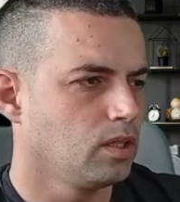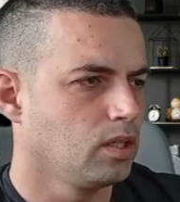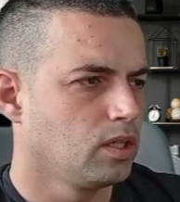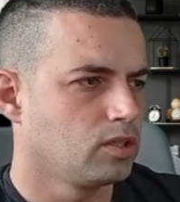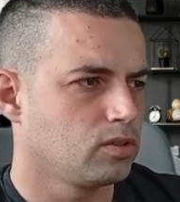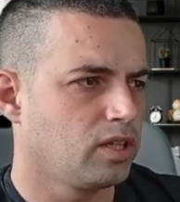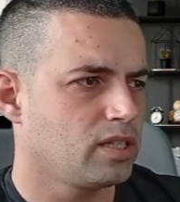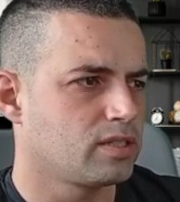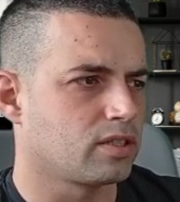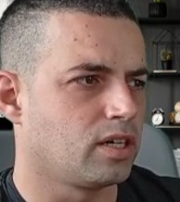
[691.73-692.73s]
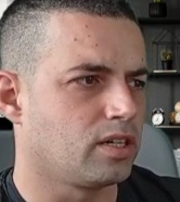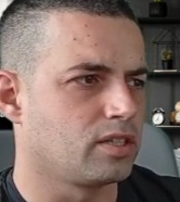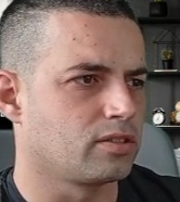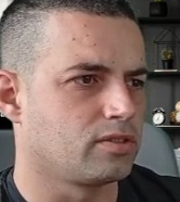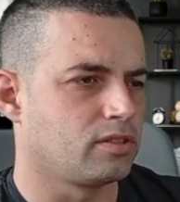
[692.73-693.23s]
So that's regarding
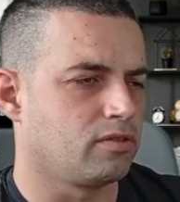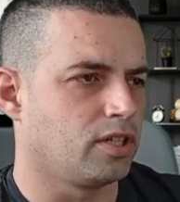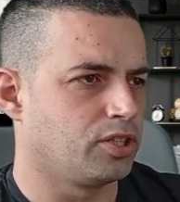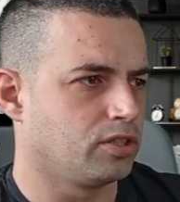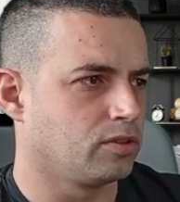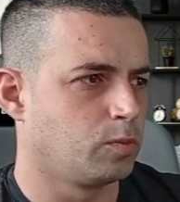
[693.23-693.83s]
reservation.